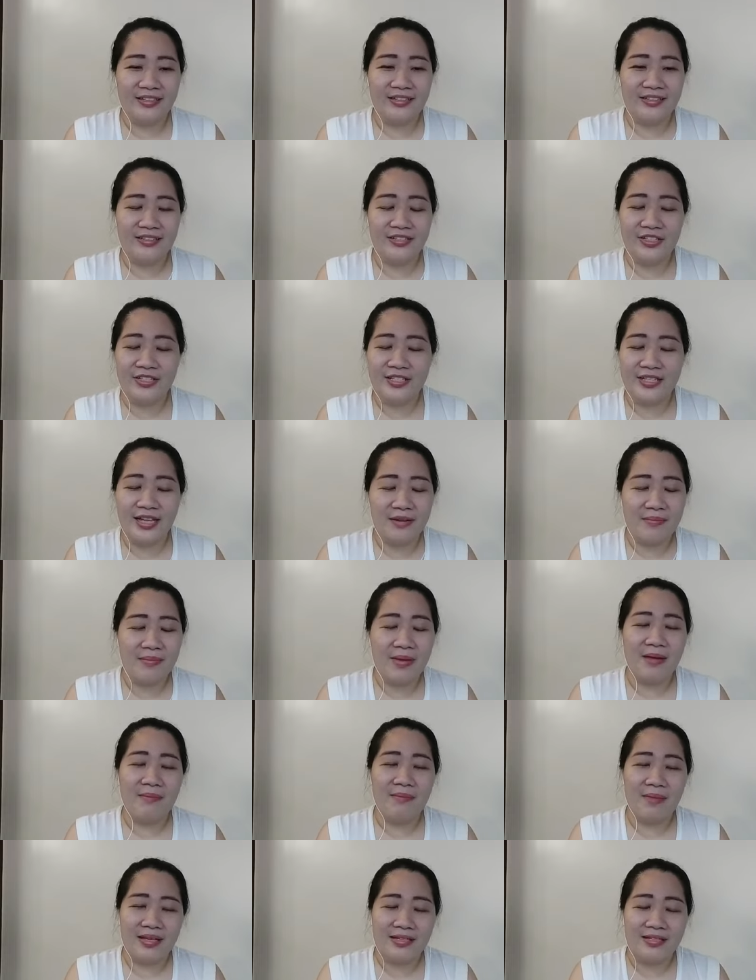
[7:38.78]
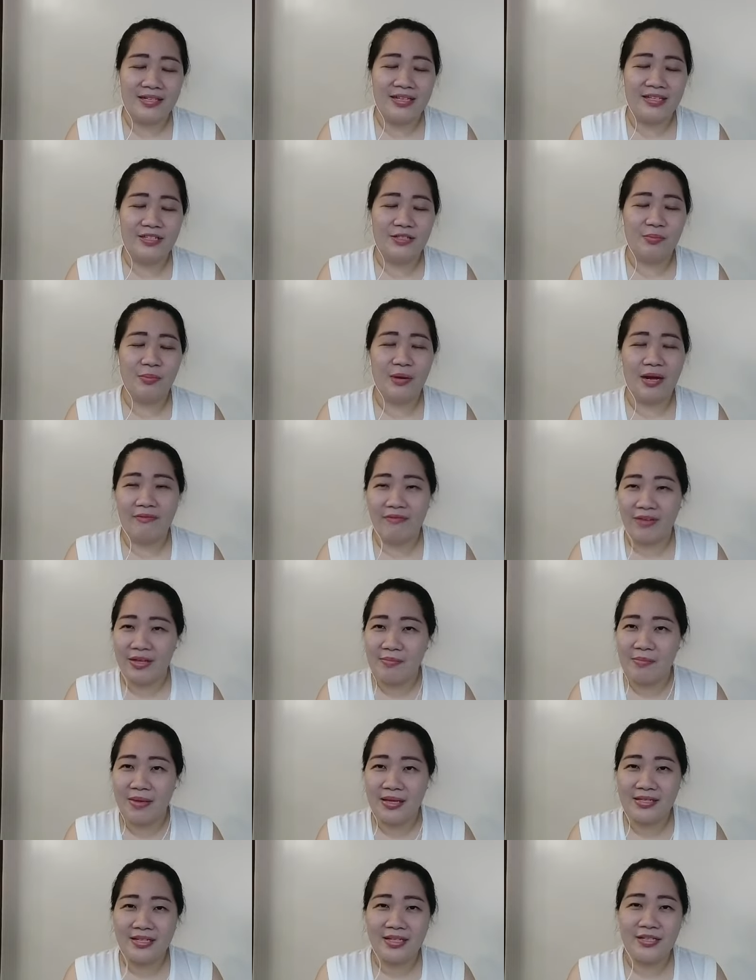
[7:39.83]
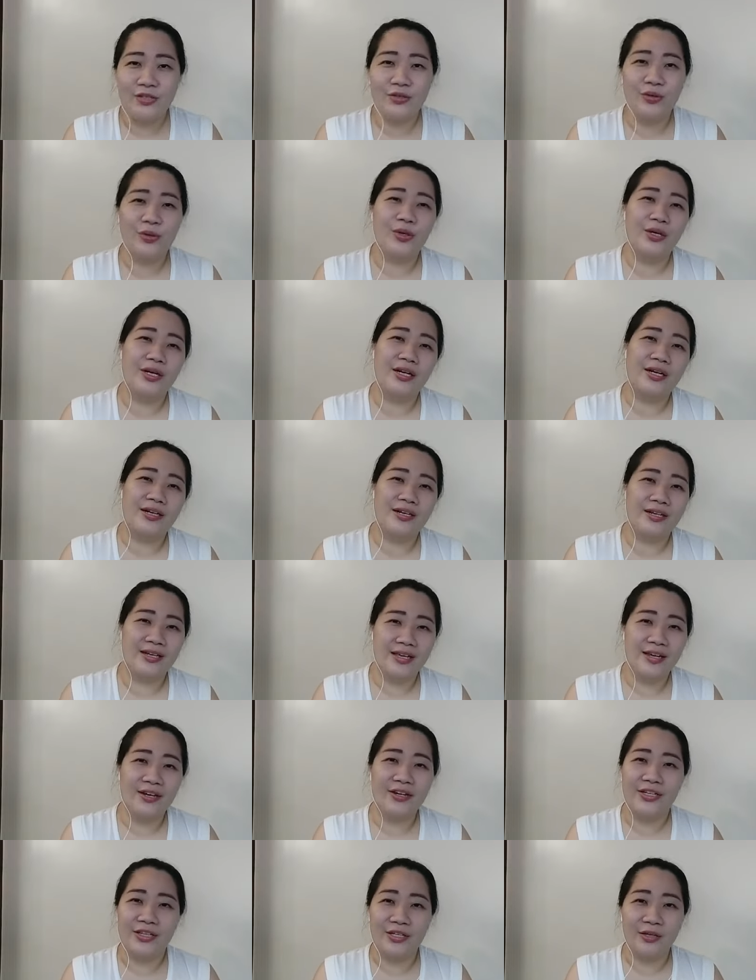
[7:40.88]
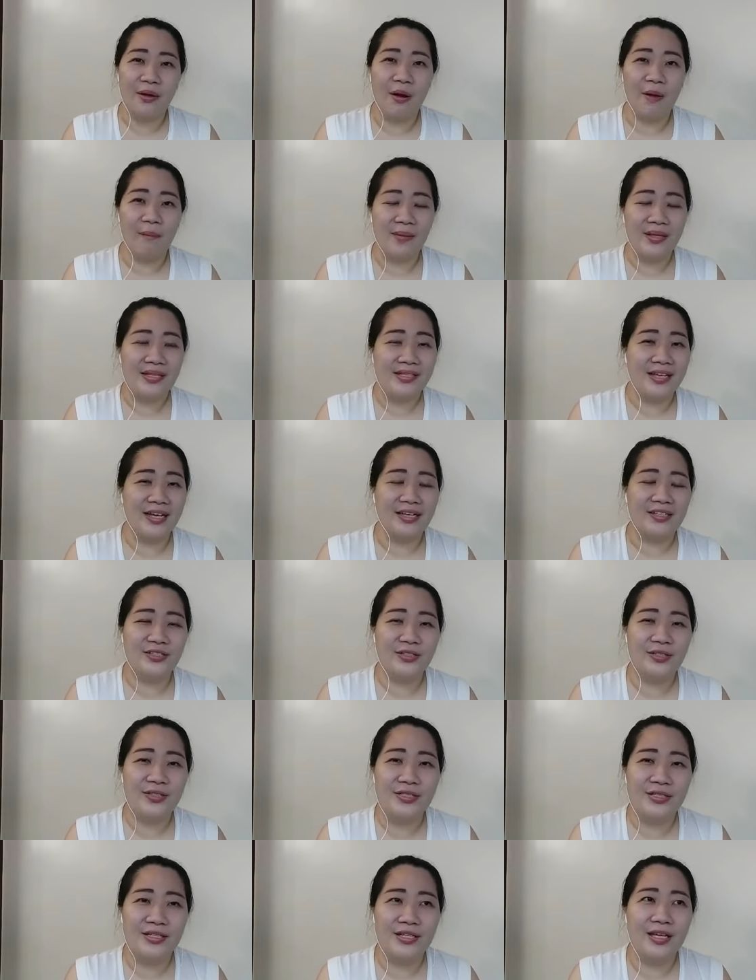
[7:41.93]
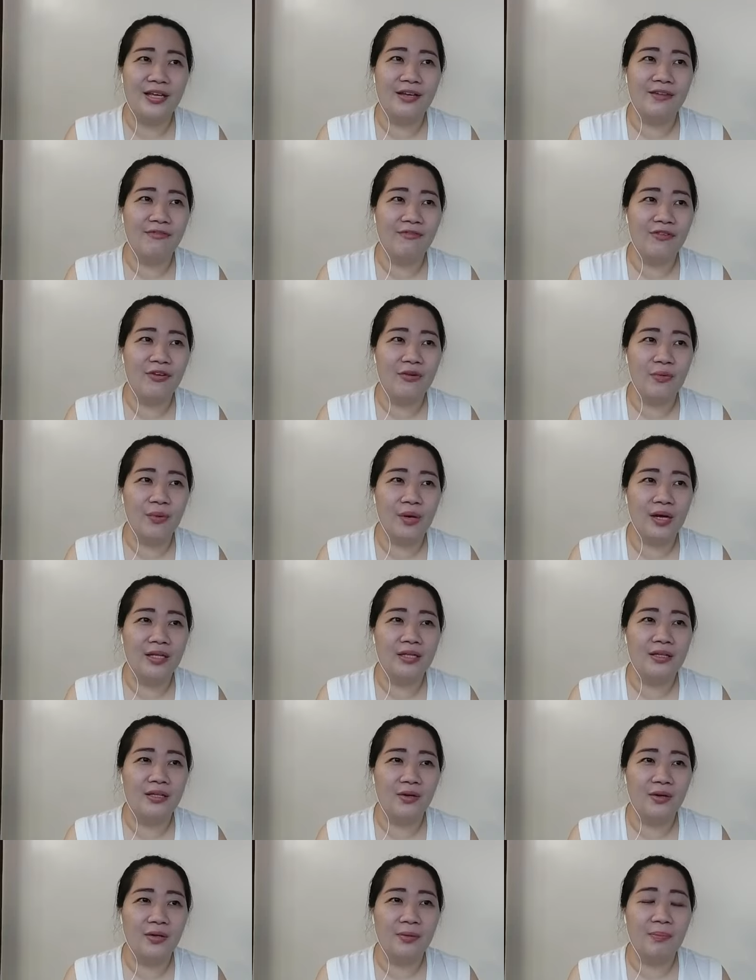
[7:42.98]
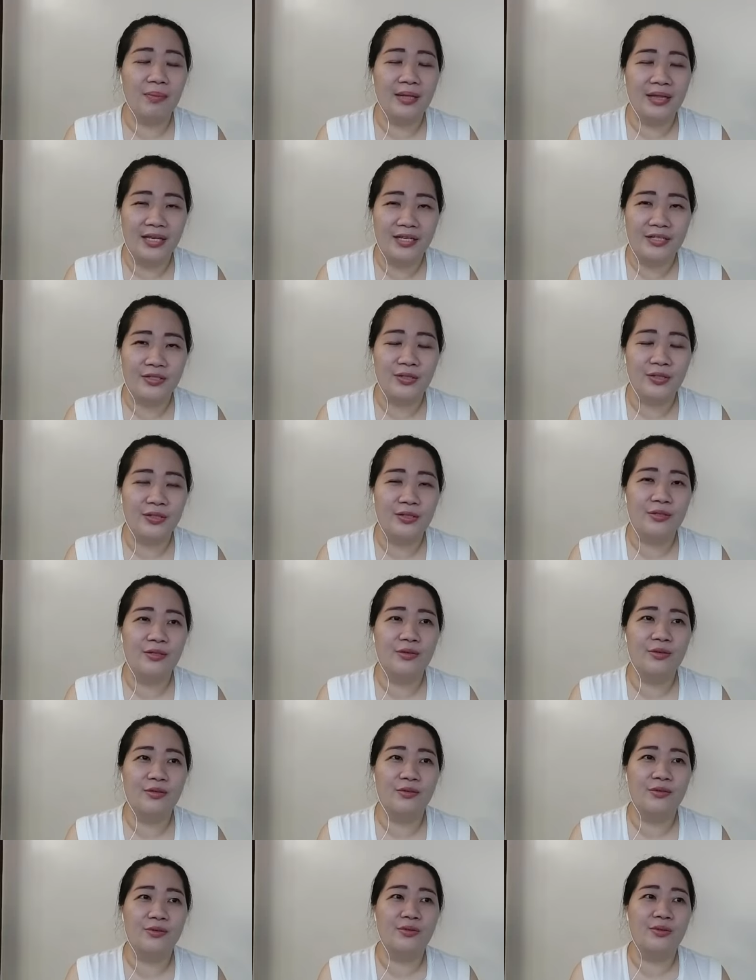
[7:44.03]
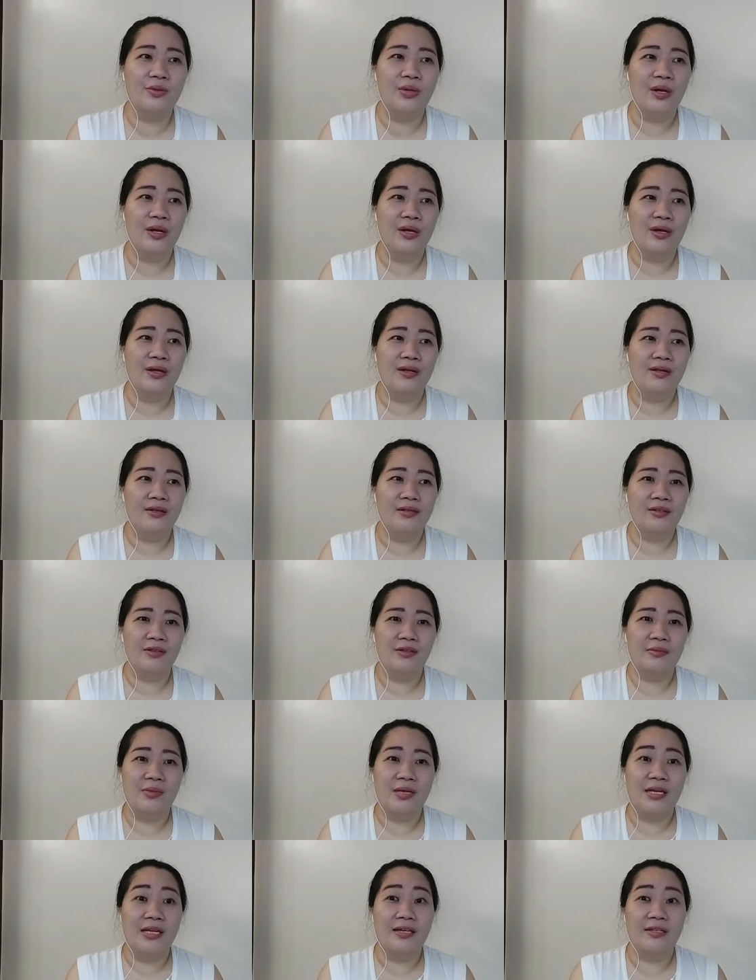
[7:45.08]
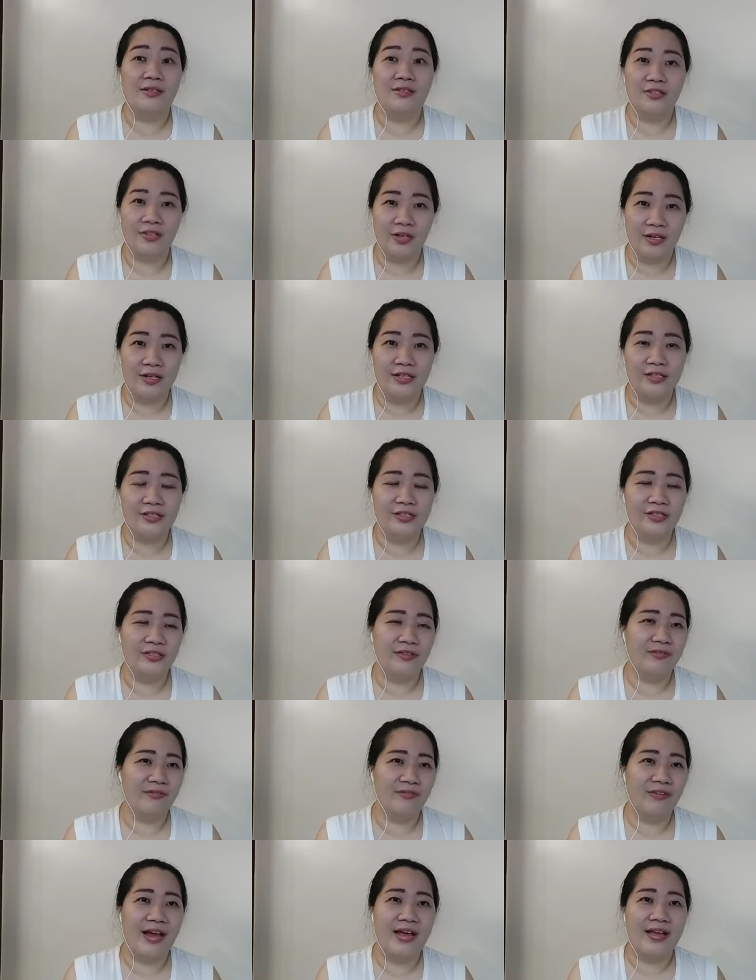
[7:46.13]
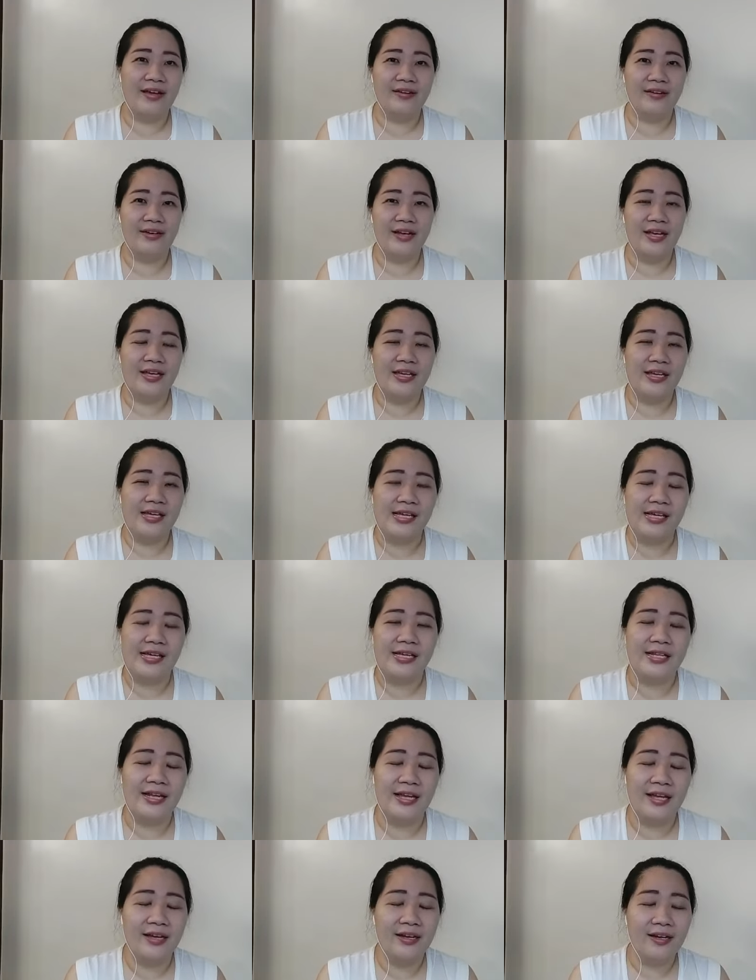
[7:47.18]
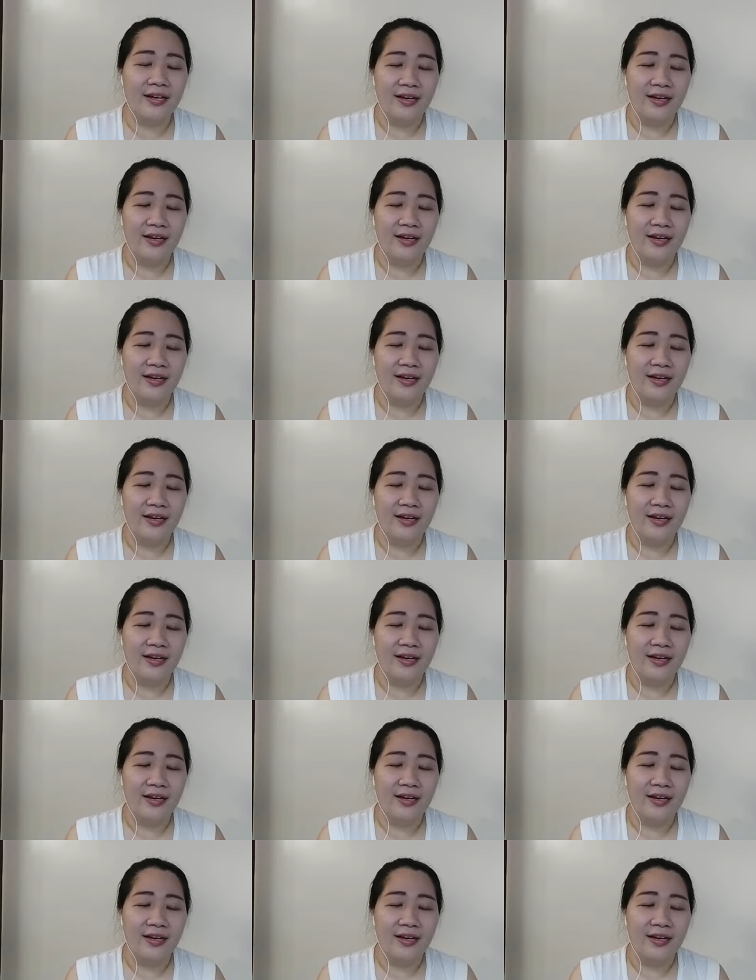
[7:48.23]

just send me a message, private message or here at the comment sections if you want your petitions to to be charged via Reiki healing.